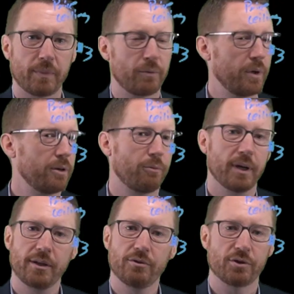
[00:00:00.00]
but we don't
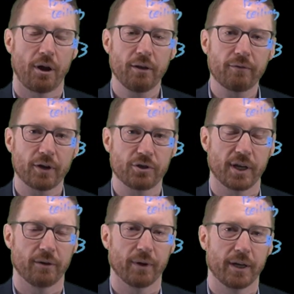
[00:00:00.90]
want to use all of our
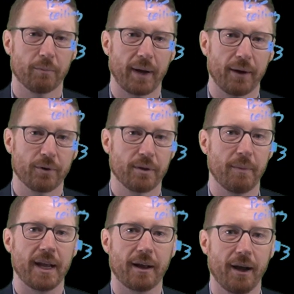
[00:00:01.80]
generator power to
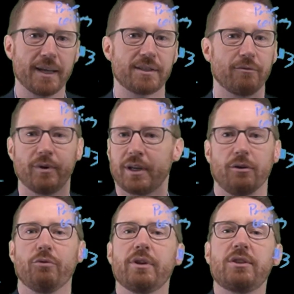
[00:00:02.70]
make ice if we could
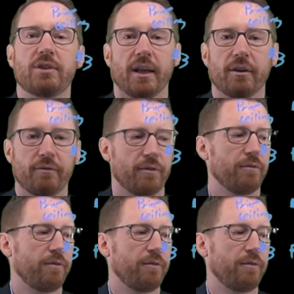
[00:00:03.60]
only sell it for